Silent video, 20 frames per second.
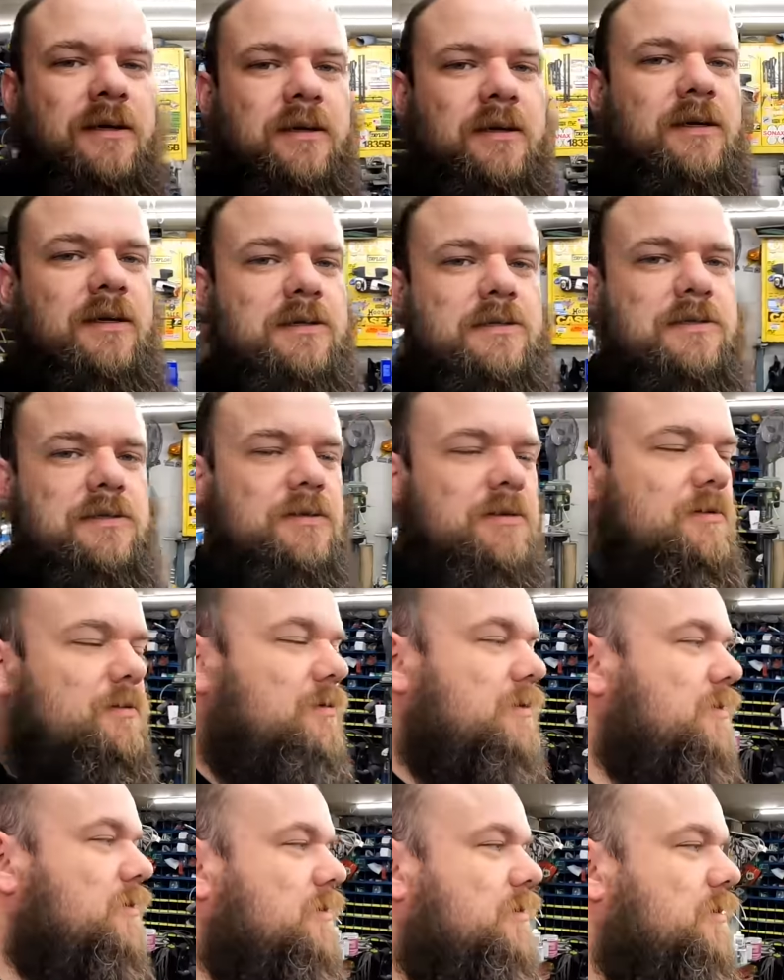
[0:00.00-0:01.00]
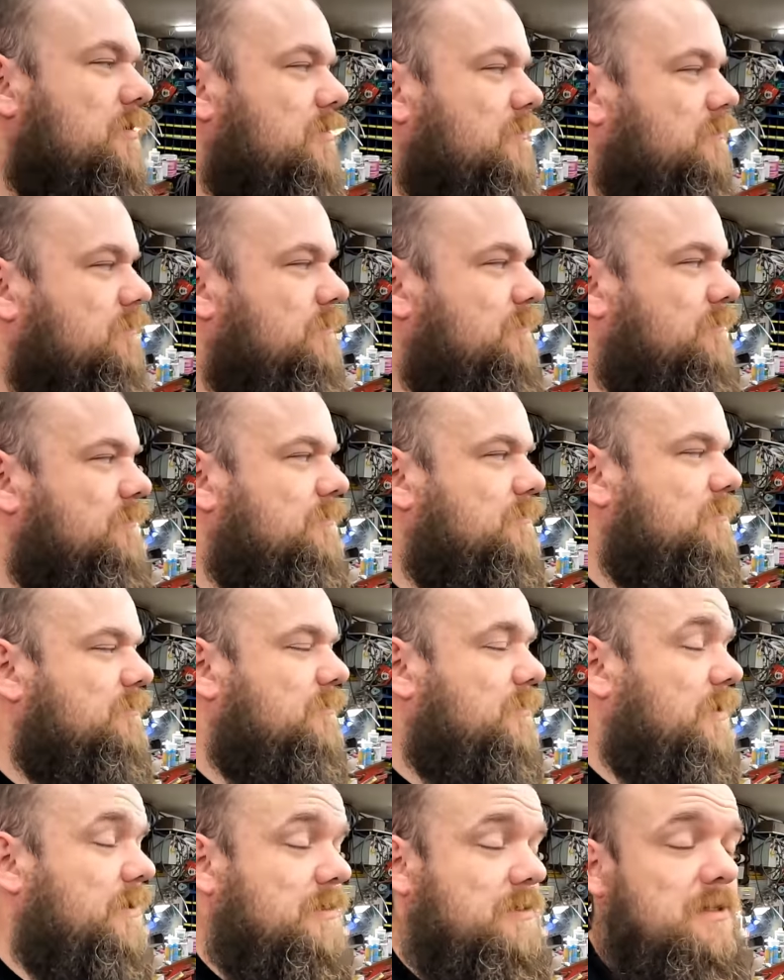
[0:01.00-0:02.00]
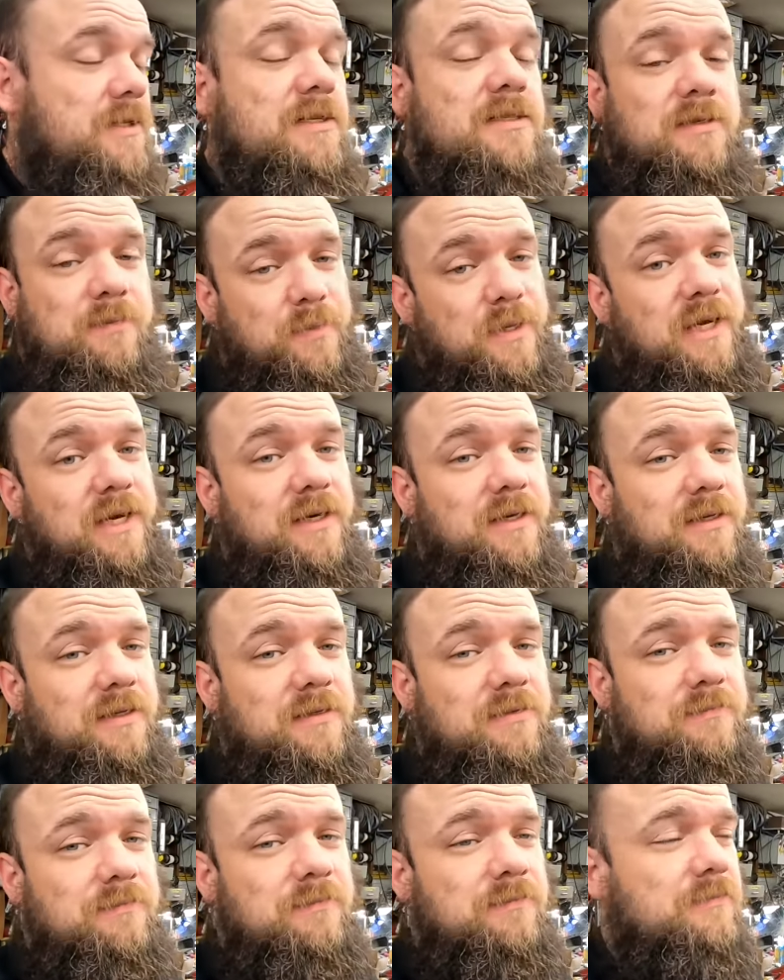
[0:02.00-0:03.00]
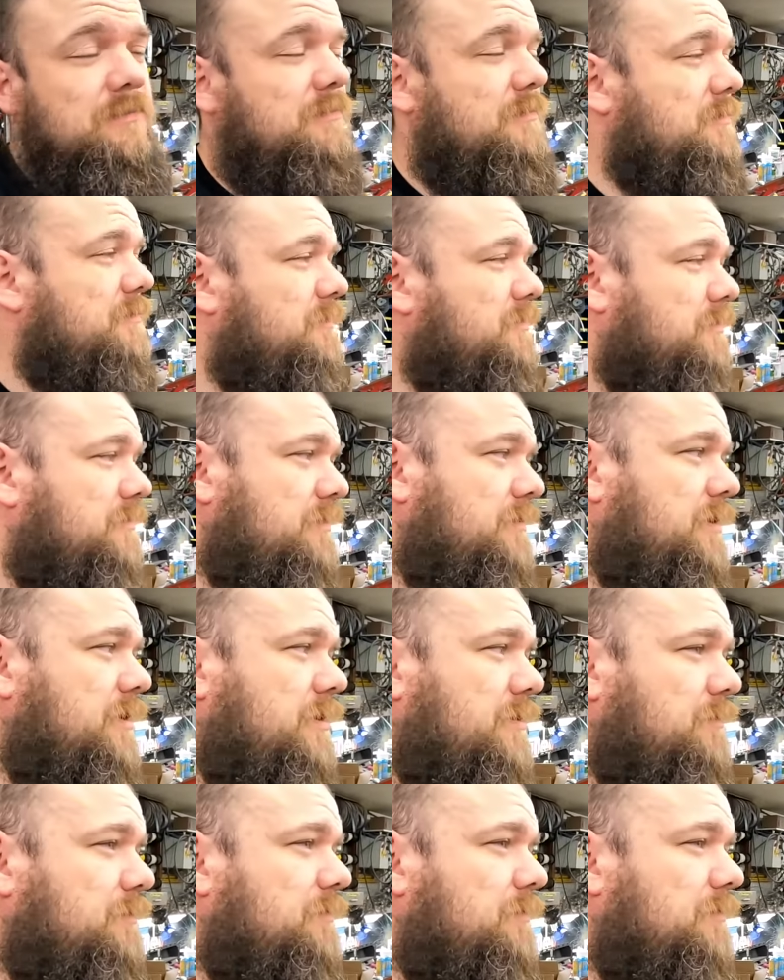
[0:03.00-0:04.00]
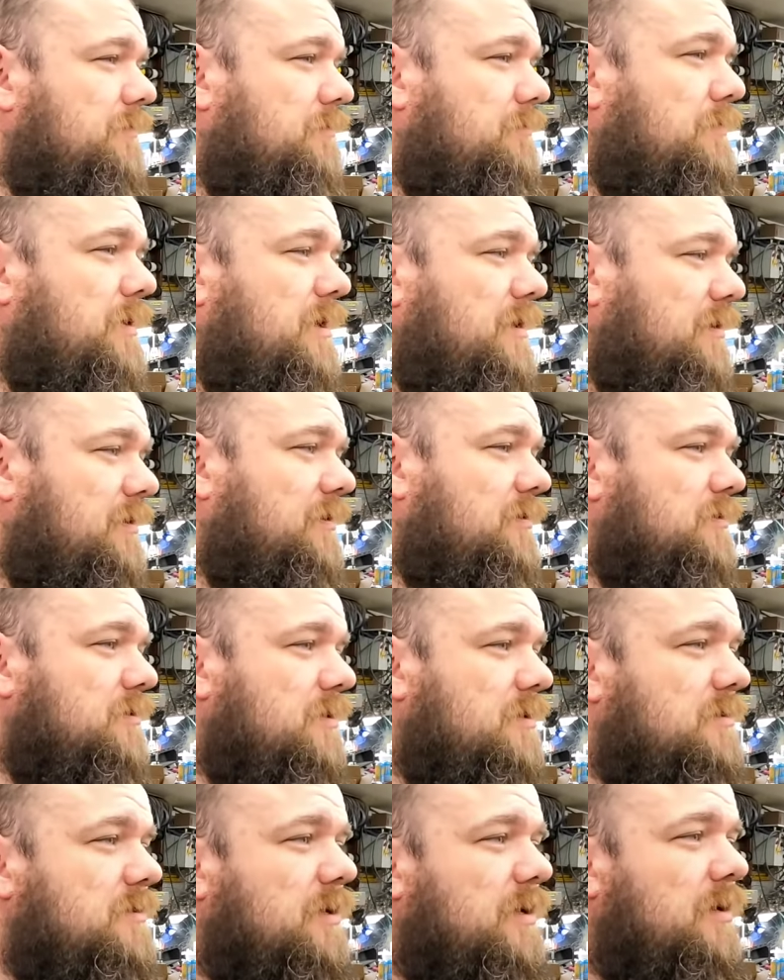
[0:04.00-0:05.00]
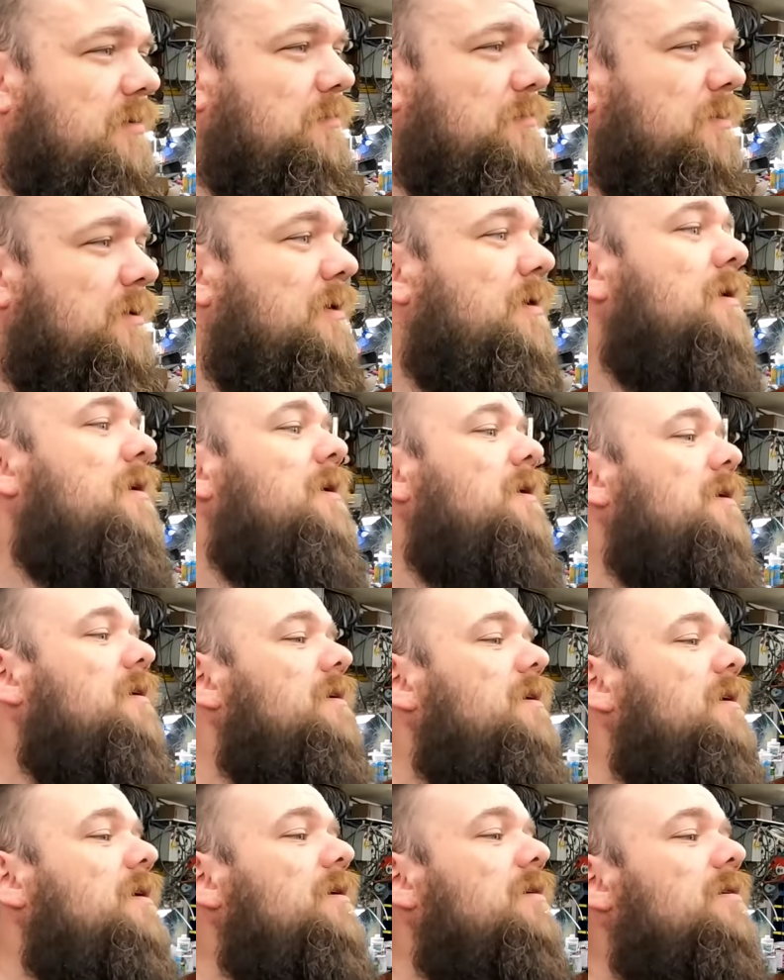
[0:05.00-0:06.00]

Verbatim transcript: That took a little longer than I anticipated it. And mainly it's because I kept getting